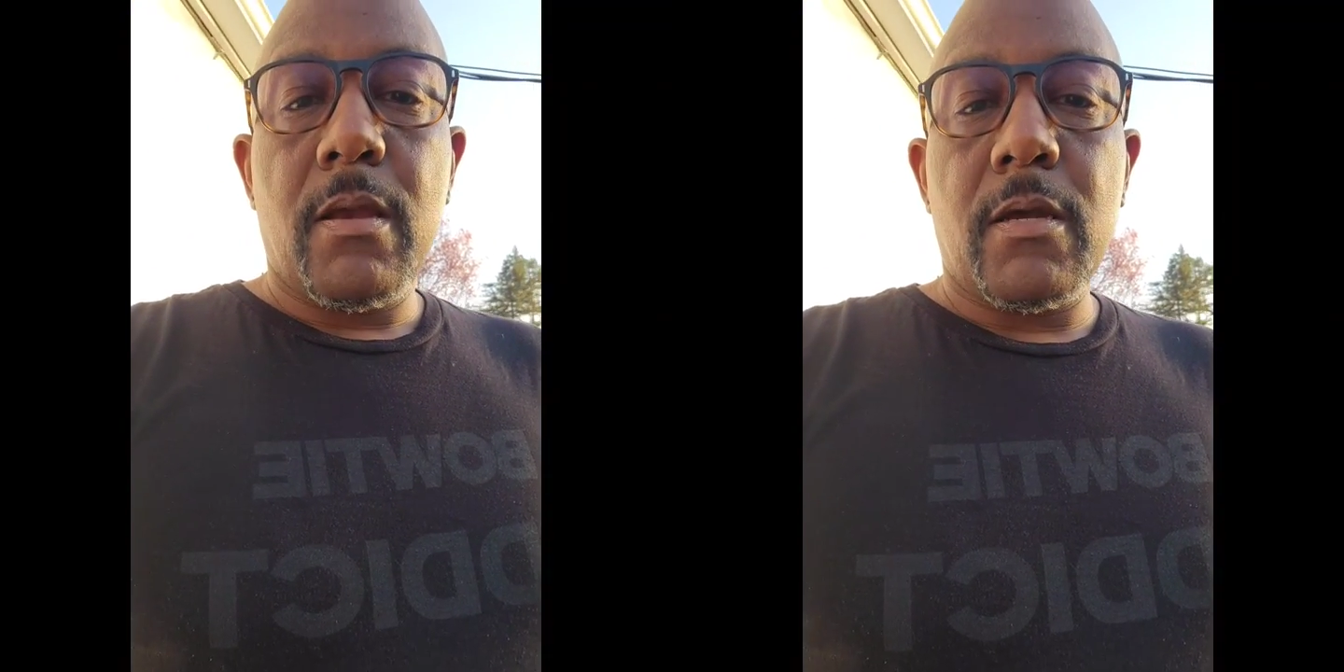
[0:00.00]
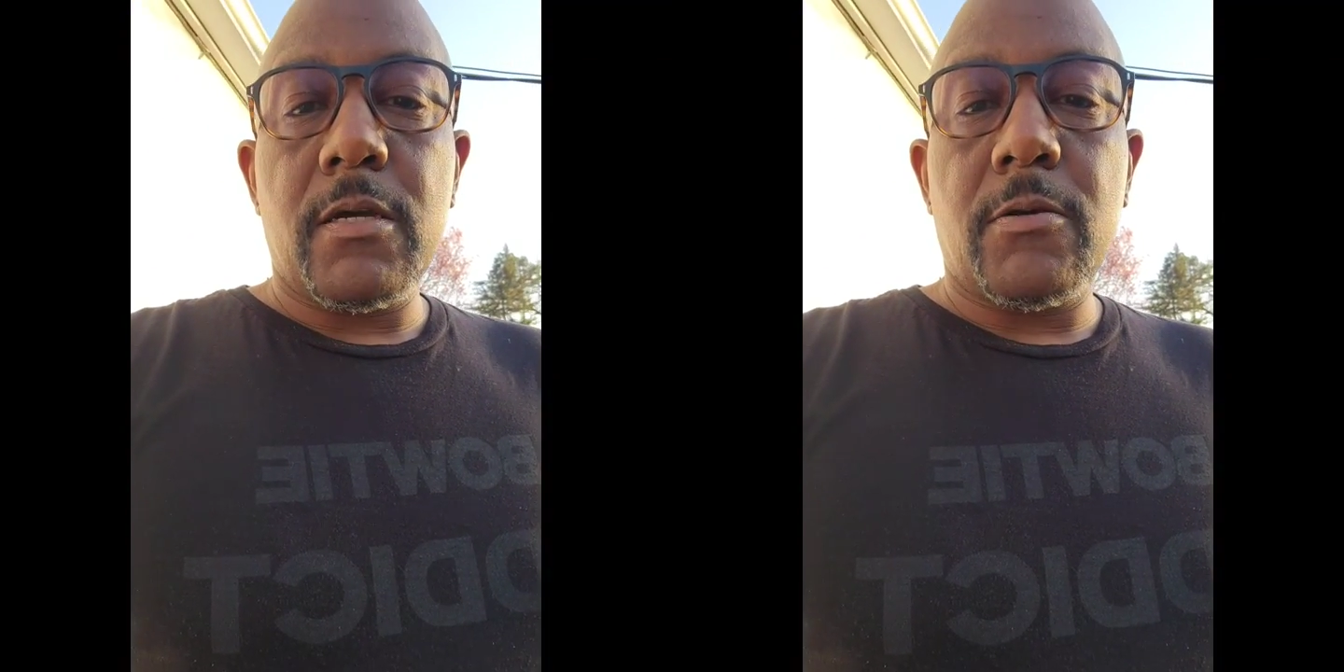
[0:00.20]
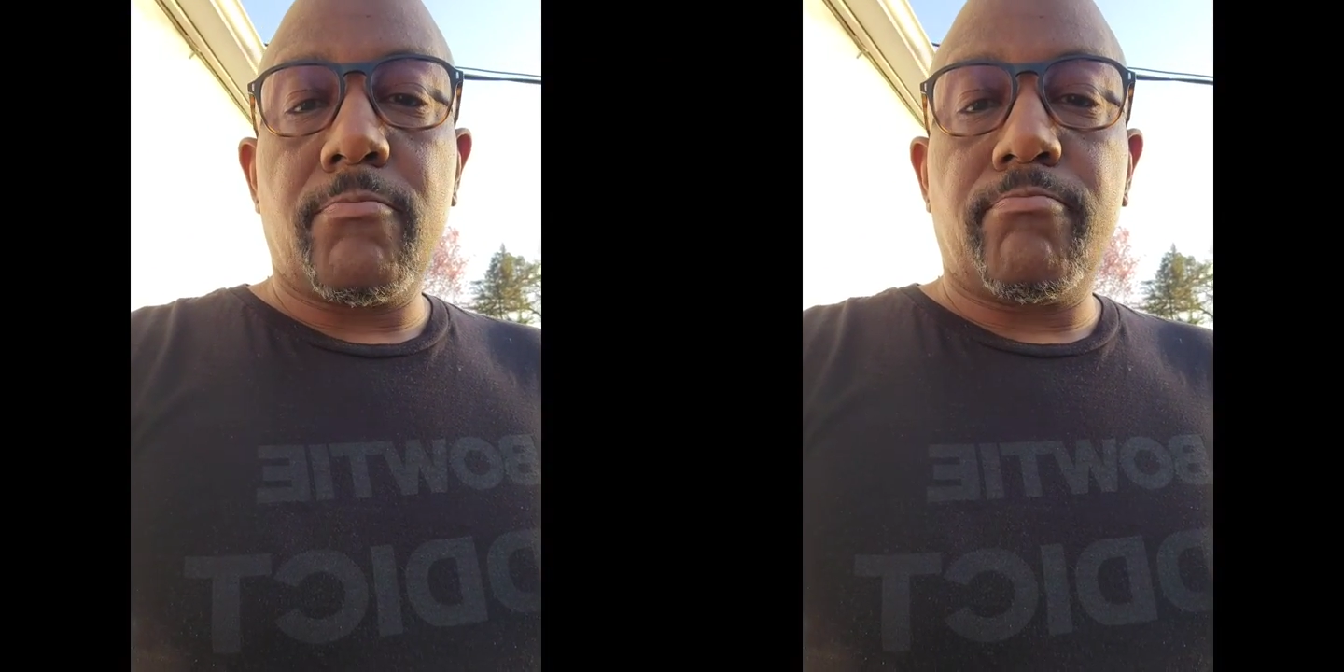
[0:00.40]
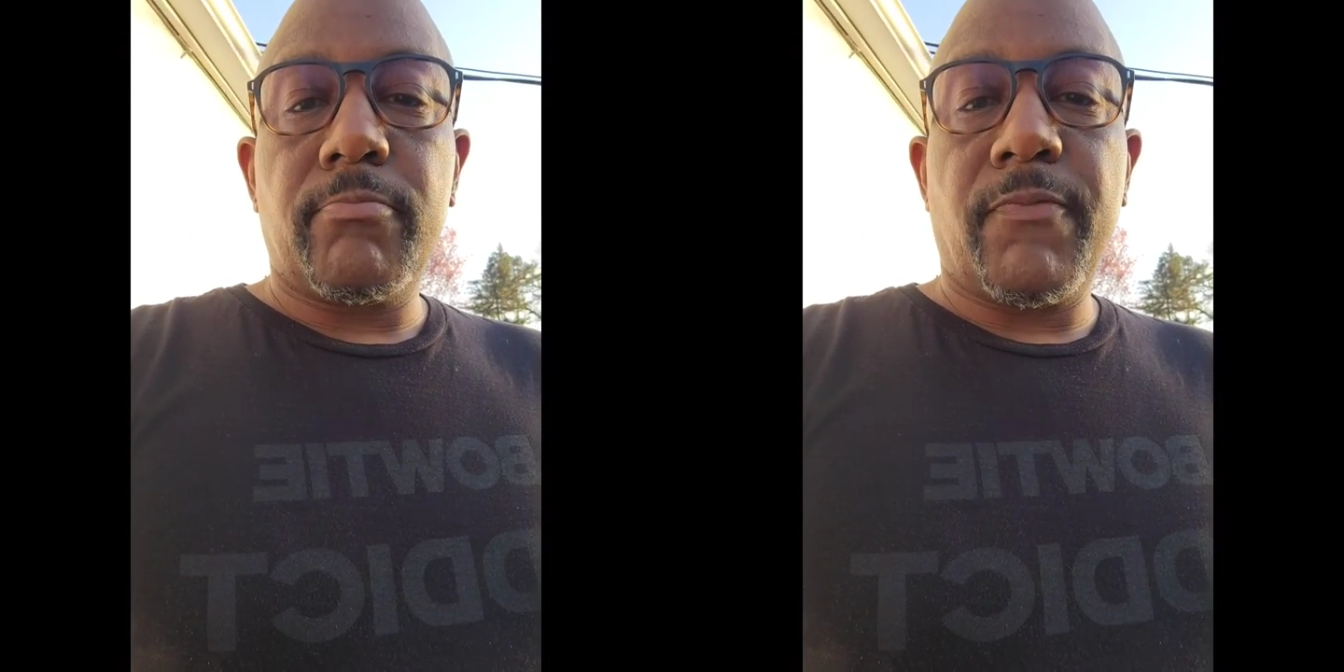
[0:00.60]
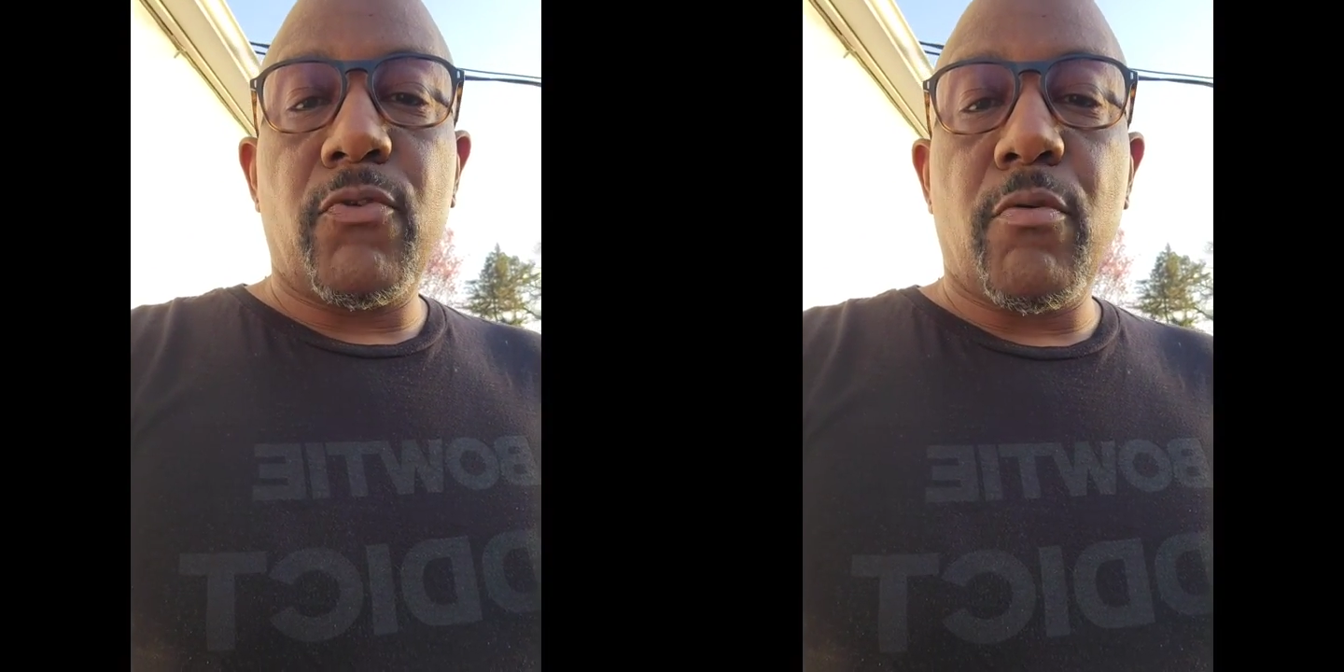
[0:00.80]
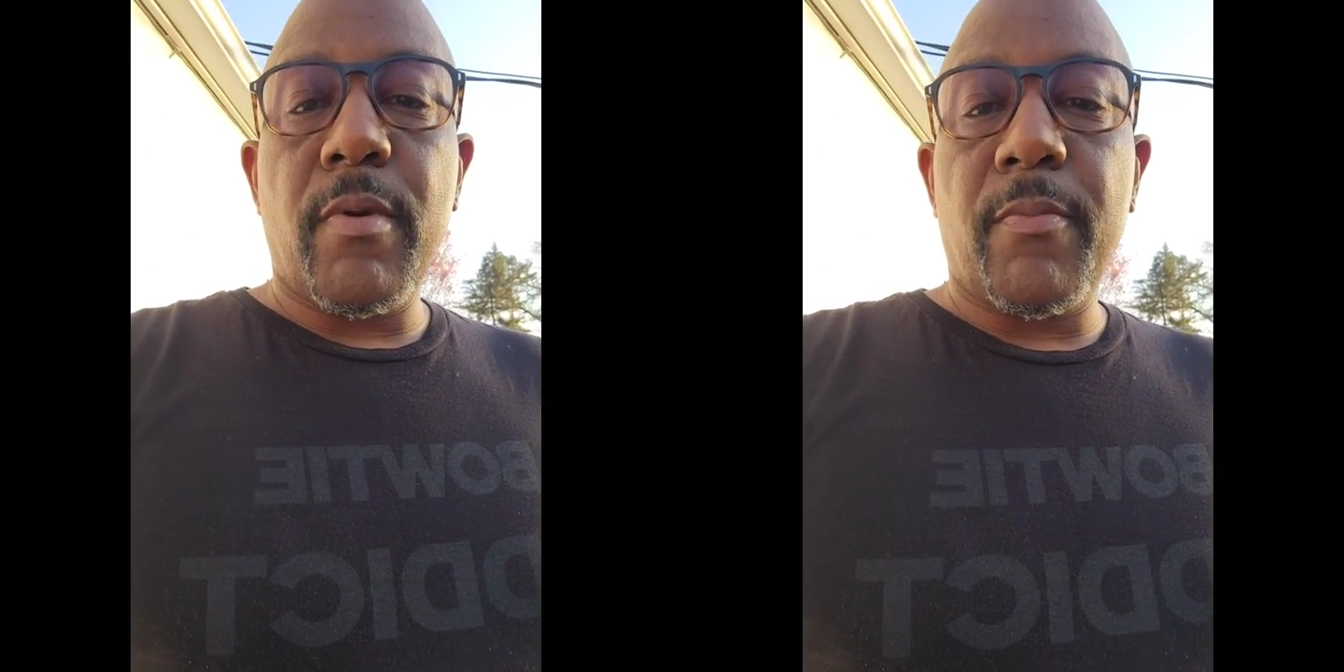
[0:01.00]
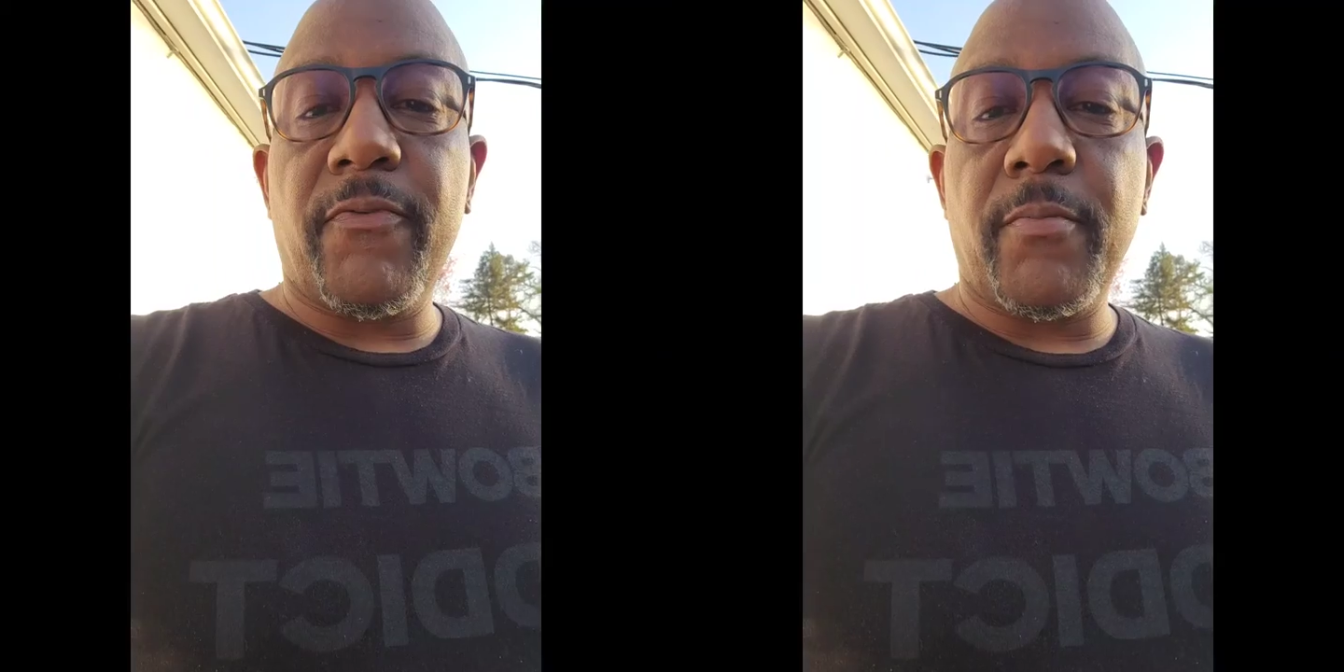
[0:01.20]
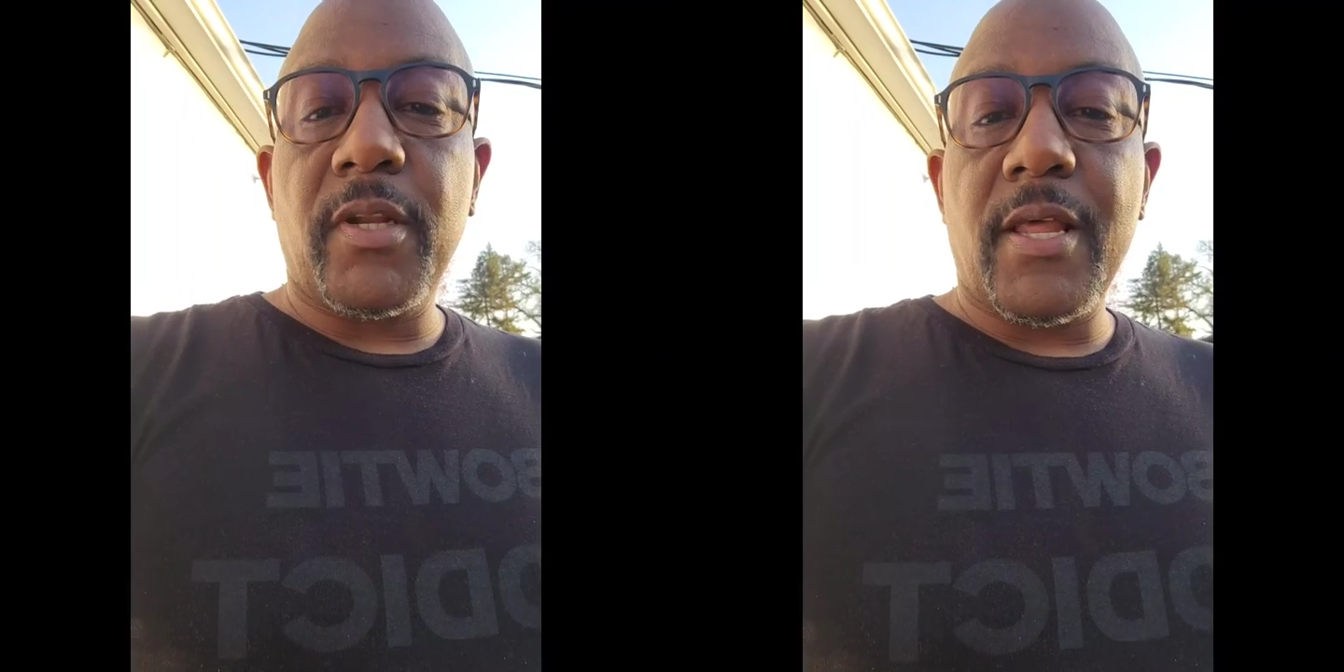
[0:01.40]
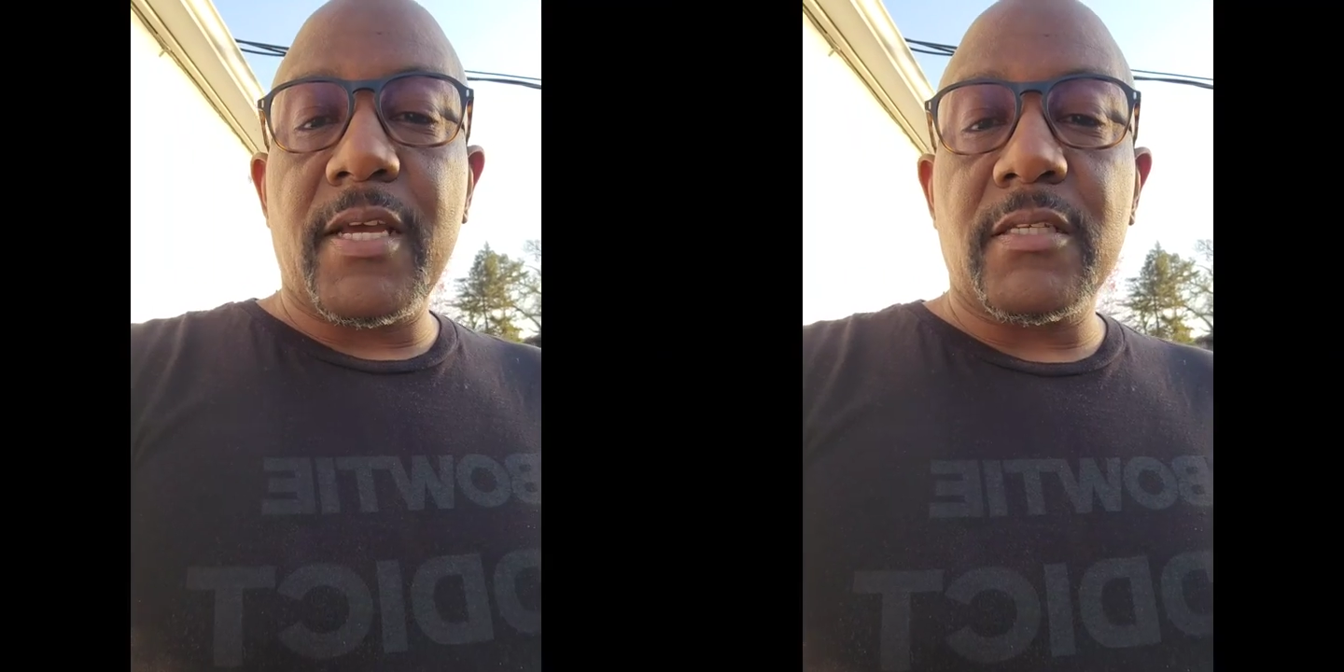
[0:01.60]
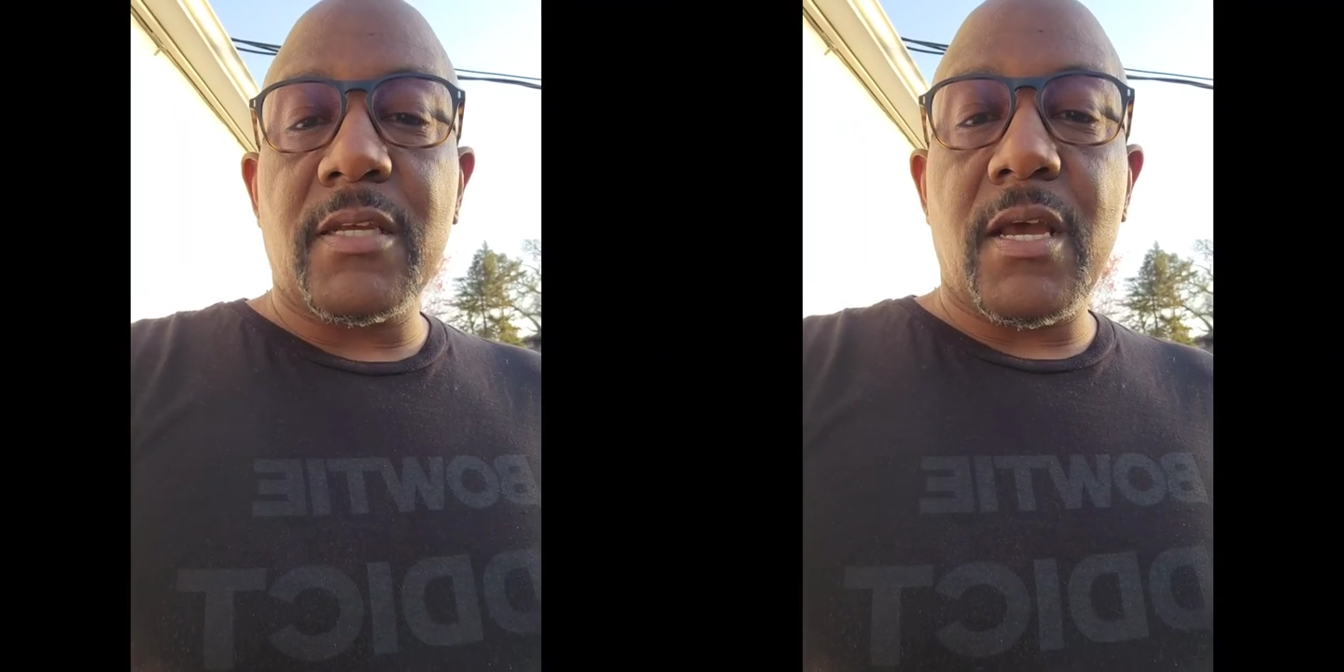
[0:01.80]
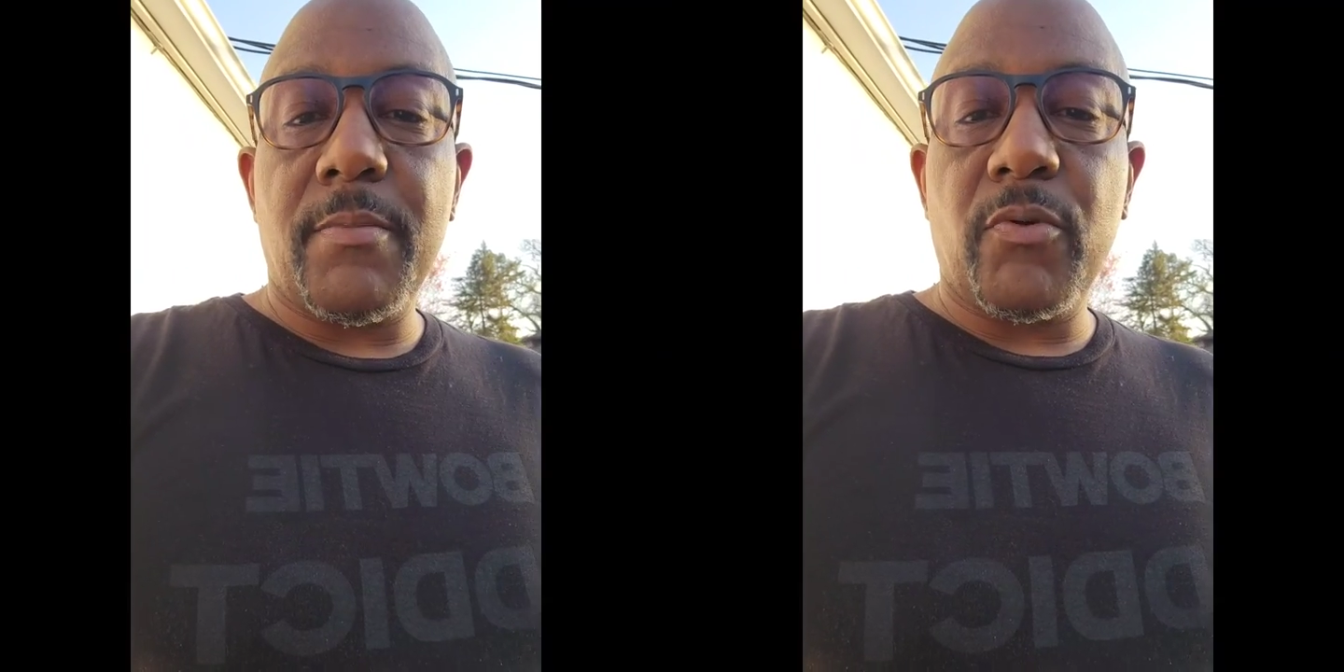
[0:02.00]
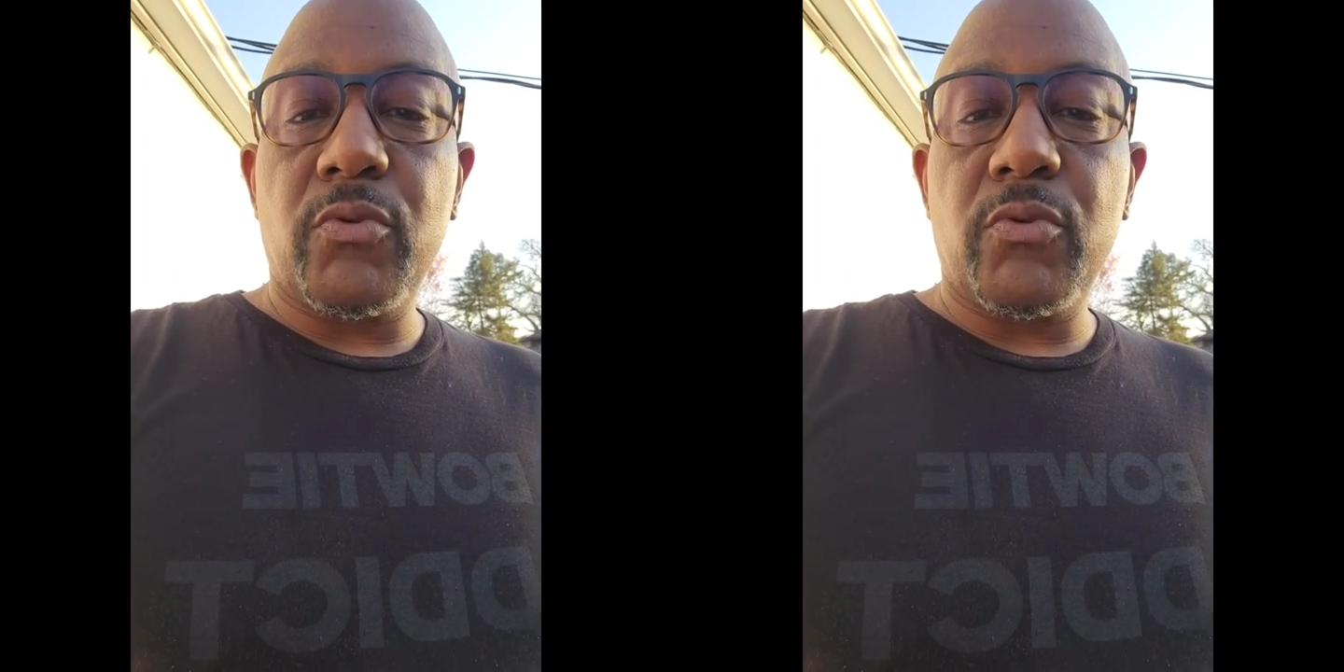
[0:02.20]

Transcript: Um, if you remember from the last time,